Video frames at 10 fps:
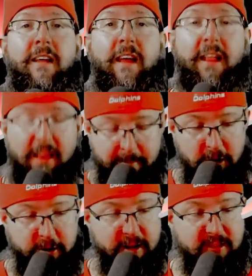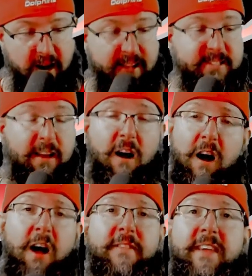and let me know your thoughts
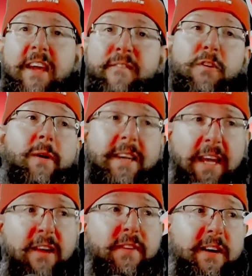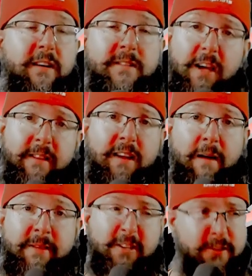on the info I gave here down in the
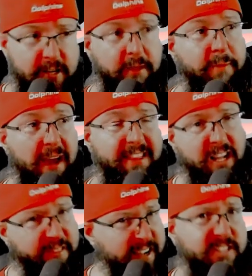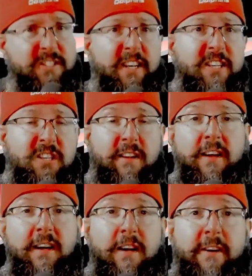comments. Are you going to buy the collector's edition?
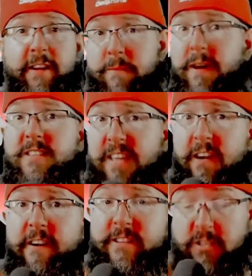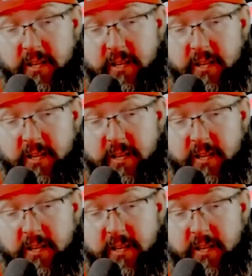Are you going to buy the standard edition? Are you